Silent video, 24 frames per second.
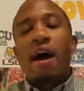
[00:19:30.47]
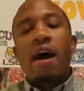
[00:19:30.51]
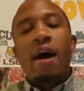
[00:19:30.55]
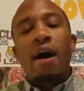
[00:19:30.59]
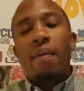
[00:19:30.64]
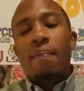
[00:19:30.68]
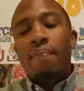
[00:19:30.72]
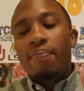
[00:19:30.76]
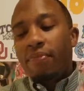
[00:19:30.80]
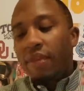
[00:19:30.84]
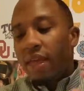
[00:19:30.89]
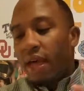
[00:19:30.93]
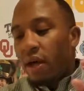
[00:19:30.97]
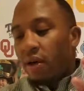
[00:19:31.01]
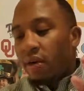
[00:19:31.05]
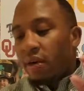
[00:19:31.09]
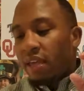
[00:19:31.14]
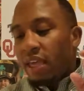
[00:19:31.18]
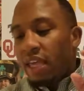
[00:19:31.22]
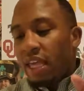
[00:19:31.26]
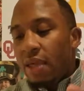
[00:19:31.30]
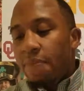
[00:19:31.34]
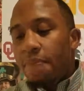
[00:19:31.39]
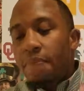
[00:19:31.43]
Now,
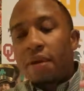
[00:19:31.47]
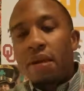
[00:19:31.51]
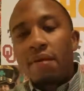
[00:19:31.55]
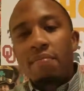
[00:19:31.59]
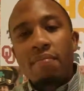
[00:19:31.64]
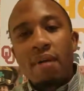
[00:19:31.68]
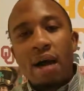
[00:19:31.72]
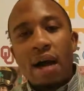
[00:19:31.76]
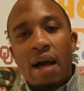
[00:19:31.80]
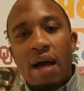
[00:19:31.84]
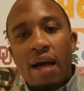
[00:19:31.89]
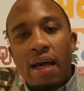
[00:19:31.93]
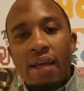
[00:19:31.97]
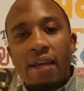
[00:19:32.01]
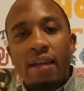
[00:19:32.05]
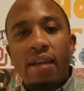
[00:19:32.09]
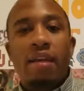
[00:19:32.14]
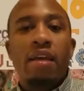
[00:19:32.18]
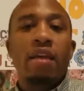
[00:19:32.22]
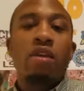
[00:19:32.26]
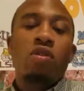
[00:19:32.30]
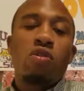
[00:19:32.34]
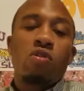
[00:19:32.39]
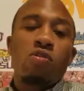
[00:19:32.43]
keep in mind,
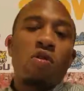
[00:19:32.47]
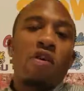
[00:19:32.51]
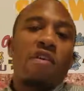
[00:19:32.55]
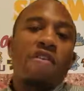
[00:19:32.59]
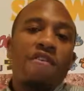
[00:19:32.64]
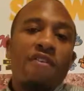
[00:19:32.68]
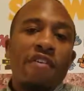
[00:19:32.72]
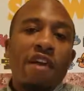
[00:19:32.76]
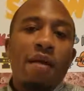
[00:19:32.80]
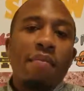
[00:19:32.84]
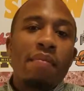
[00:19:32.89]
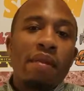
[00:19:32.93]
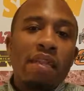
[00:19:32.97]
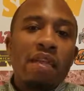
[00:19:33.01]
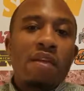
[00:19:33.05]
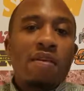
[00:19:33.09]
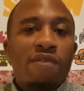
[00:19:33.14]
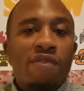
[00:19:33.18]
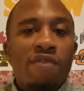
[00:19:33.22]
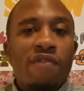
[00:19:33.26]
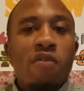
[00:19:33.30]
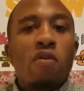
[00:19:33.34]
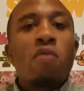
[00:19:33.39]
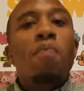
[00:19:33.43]
enjoy family
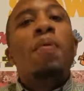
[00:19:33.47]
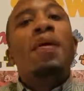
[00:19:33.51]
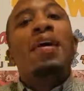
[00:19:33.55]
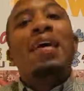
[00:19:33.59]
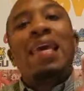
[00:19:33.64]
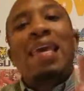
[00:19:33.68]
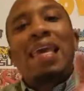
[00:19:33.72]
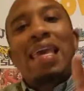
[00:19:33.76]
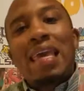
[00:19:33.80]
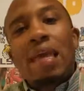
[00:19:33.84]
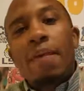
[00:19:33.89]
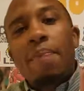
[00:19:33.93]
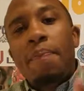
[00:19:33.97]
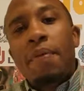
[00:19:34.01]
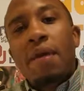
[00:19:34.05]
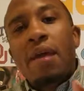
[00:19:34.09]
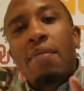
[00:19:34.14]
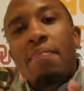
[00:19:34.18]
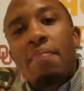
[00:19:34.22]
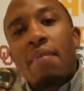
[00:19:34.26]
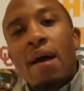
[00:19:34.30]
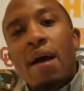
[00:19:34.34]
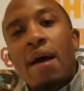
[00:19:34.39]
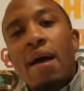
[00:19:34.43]
and food, but keep
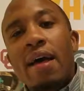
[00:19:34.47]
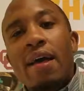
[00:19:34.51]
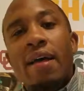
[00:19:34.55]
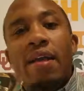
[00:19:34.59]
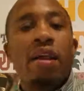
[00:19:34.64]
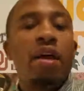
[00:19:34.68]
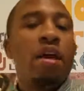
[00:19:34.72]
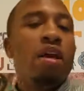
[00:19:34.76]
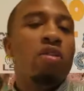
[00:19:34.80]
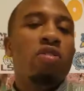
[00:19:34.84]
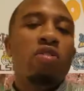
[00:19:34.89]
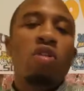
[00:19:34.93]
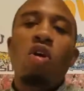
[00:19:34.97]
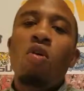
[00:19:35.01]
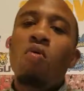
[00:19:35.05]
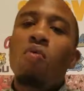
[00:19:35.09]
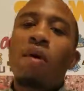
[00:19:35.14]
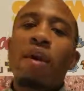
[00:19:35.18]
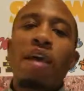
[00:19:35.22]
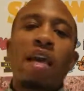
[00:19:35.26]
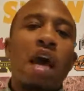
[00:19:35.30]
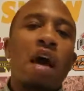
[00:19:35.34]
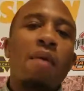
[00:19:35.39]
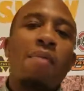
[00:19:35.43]
in mind, don't
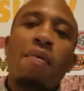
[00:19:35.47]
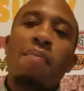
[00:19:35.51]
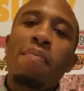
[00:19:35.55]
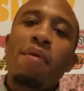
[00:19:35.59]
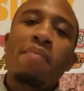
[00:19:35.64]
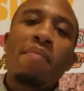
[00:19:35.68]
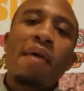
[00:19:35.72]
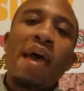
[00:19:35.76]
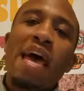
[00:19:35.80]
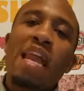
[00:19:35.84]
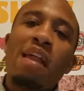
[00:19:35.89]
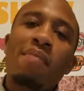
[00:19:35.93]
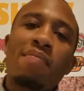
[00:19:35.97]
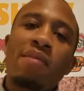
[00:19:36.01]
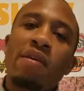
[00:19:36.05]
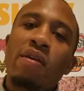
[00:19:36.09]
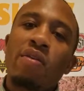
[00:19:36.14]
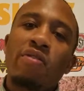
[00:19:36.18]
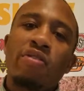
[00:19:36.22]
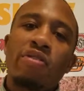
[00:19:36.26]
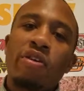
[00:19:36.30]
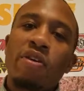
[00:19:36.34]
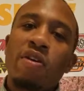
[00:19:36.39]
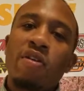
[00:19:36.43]
wake up and be mad at me
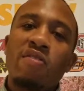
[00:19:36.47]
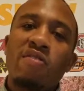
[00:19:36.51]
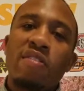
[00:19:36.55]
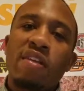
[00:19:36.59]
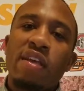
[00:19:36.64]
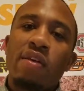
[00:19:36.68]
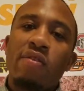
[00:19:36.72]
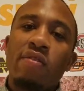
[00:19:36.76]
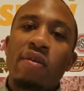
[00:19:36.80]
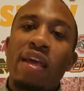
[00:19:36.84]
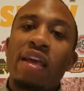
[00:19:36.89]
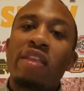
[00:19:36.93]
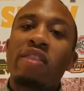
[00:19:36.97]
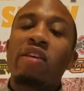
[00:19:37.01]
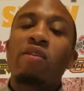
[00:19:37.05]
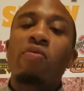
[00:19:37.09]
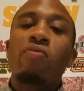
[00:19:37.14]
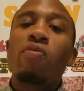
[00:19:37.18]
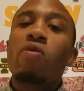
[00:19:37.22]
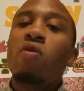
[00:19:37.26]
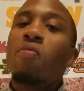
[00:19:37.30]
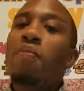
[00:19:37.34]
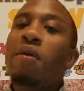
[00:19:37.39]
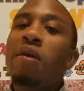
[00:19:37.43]
on Thursday, okay? There
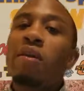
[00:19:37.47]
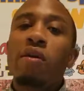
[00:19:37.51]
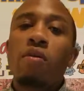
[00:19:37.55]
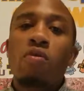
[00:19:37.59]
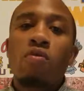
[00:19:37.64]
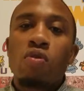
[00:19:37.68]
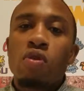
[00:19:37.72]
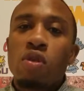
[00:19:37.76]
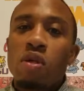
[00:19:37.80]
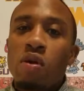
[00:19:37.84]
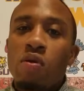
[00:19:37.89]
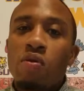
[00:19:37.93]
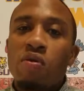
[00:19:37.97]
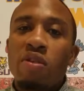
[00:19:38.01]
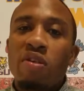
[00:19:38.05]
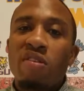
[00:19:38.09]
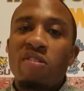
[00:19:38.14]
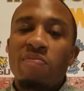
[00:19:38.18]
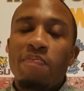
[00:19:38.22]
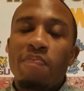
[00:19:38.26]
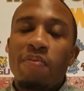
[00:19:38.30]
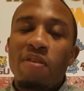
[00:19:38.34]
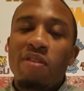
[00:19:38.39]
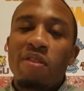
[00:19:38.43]
will be no show
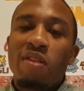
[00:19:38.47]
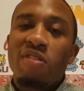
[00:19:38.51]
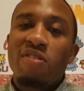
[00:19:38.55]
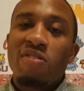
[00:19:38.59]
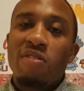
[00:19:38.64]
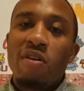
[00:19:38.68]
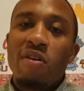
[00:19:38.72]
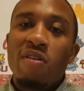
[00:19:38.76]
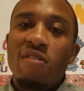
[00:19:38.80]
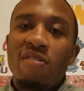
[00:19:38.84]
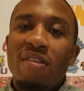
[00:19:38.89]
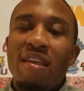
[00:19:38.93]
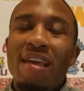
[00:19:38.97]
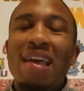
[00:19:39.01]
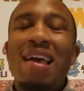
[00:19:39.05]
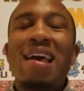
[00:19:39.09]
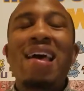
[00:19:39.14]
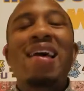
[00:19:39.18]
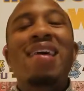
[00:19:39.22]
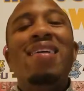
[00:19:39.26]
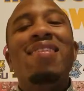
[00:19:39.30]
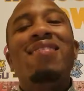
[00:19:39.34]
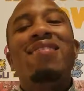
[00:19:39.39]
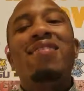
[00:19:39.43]
this Thursday.
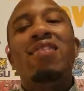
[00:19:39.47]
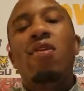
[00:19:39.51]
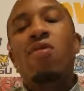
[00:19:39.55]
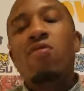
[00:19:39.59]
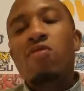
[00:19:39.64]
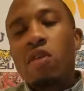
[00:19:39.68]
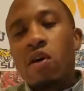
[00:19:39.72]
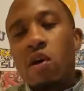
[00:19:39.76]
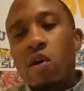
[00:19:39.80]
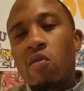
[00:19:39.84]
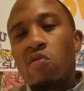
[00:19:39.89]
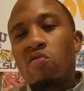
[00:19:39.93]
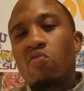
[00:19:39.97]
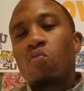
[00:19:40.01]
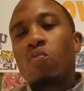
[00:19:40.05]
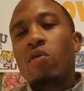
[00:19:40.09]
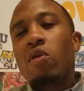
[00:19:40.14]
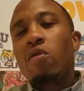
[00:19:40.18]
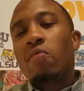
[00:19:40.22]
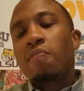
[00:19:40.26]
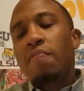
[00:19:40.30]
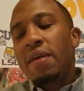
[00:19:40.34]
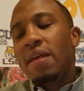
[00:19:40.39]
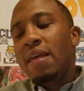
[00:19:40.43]
Zoe knows
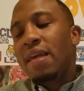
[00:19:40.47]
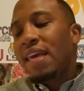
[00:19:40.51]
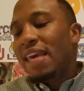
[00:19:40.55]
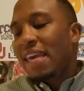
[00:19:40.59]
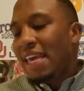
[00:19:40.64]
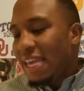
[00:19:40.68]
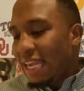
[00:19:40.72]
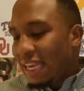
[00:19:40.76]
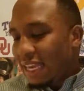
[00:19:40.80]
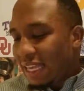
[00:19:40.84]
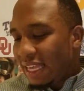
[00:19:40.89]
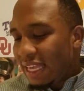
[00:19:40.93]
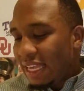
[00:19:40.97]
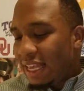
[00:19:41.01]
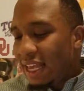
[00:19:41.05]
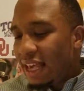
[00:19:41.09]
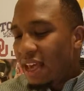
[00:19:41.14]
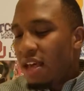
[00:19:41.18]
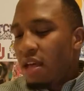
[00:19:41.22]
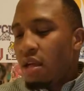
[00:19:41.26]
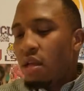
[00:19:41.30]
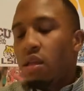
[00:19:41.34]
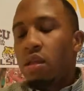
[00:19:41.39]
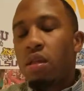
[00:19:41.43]
we'll be eating,
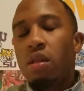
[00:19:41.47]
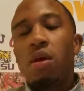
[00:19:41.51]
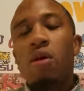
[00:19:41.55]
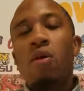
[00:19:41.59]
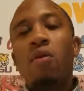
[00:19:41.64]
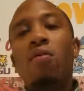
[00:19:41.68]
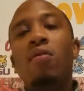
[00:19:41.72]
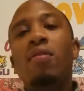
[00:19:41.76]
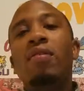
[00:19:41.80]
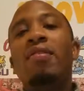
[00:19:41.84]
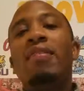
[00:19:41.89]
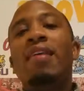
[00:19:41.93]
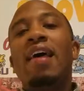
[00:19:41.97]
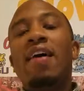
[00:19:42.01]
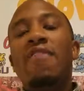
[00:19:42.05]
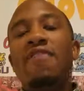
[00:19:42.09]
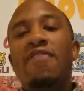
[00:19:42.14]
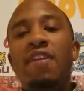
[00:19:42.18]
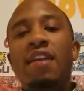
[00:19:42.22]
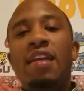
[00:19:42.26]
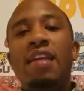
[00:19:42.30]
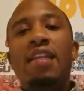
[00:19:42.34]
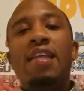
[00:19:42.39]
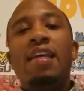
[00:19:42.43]
so
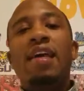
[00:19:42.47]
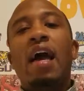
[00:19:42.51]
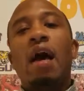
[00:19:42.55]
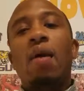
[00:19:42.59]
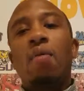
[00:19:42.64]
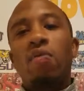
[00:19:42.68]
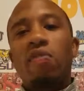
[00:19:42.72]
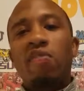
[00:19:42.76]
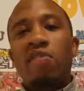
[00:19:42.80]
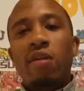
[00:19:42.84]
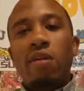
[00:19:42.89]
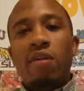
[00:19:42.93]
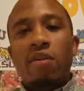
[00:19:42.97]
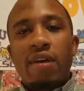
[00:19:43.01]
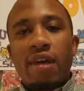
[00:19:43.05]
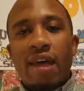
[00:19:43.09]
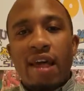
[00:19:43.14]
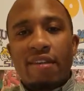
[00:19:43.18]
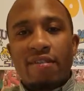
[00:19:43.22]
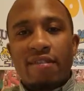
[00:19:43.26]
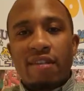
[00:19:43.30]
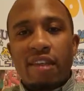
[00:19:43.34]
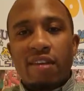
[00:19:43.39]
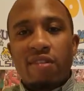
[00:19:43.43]
definitely I will see you
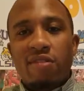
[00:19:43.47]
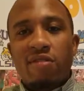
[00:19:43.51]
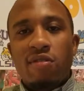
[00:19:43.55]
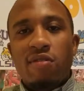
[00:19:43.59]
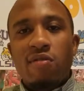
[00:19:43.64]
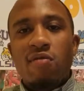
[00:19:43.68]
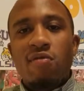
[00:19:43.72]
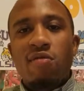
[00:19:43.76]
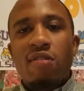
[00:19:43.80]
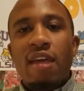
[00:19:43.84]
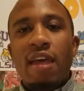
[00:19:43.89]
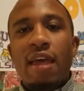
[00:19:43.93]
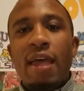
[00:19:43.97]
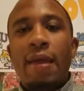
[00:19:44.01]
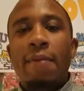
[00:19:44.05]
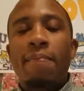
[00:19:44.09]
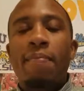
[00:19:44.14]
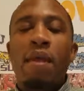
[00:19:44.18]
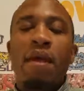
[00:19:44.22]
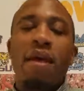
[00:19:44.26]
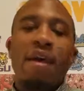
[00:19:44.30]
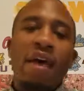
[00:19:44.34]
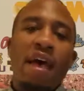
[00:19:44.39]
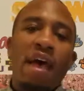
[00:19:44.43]
guys next Tuesday.
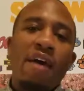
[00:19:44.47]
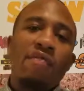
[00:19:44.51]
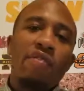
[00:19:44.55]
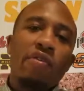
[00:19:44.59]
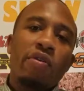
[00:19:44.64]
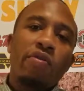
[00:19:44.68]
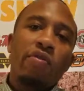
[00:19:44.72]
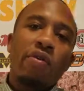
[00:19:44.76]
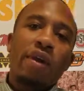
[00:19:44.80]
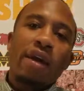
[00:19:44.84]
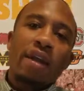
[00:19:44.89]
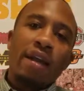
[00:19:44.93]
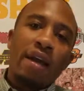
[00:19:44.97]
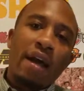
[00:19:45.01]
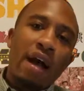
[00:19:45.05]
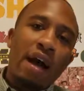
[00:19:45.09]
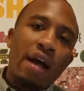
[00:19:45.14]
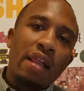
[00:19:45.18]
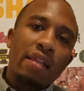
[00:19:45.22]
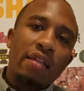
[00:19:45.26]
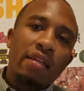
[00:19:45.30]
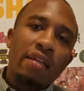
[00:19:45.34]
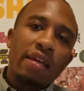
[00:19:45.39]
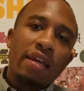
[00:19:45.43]
Have a great
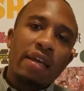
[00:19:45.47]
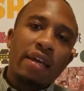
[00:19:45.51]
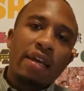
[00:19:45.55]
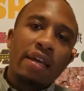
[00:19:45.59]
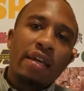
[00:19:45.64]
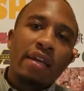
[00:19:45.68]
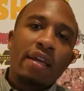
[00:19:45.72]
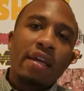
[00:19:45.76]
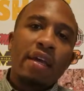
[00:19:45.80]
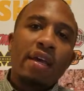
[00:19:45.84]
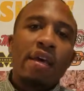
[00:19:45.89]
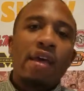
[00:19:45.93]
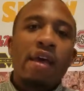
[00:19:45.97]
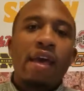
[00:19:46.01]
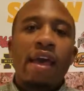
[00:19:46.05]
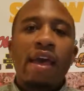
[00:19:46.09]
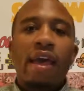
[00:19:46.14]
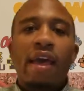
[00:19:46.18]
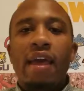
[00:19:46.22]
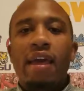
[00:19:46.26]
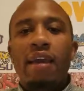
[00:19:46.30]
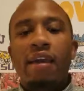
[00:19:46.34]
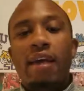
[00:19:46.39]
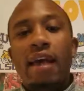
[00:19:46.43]
holiday,
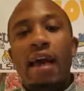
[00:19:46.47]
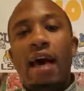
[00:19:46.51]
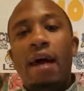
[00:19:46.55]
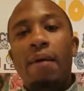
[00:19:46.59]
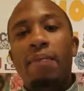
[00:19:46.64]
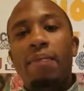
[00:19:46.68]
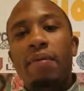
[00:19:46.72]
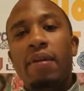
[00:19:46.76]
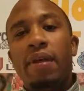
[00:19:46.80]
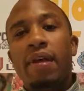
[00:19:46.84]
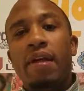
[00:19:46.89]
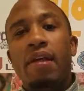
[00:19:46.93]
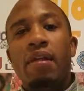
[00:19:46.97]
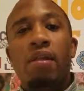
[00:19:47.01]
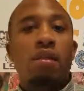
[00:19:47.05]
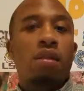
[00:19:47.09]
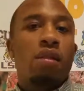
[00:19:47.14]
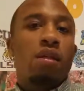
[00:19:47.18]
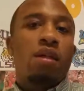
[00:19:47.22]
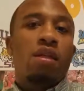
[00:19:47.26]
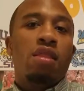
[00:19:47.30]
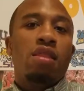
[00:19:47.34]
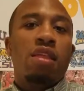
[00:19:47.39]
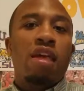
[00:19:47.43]
and God
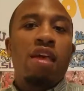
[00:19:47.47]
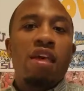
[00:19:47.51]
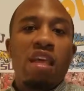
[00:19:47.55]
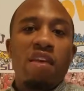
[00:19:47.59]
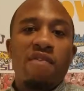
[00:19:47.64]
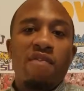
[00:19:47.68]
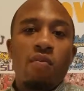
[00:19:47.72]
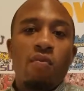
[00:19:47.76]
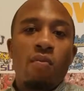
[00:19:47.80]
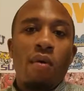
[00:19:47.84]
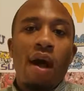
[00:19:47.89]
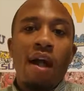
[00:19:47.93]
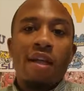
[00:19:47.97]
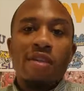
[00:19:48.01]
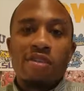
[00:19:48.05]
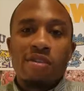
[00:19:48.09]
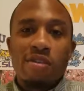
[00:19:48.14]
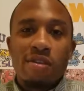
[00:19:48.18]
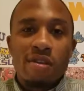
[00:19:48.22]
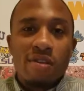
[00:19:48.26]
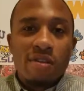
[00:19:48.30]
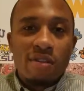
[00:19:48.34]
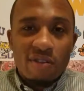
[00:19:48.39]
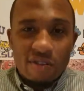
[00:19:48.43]
bless. Thank you for
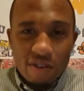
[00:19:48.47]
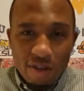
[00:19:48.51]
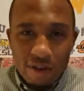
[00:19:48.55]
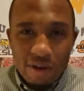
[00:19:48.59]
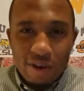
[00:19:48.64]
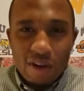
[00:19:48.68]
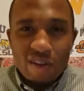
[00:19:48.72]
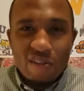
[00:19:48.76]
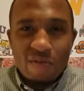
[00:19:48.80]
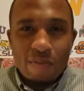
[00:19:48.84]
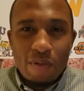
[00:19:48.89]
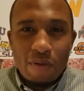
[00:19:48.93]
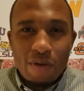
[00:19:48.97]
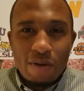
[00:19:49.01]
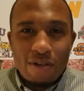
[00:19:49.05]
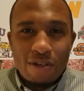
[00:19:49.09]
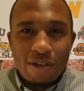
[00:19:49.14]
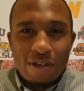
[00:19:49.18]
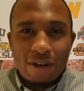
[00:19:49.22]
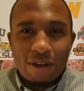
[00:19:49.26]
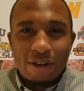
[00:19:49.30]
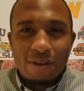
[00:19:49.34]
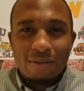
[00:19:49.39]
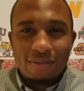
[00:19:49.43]
watching the Zoe Knows
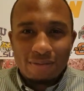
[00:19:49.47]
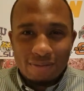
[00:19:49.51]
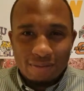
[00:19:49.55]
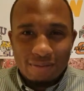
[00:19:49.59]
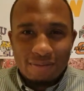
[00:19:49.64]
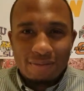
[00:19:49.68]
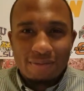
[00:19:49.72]
Sports Show.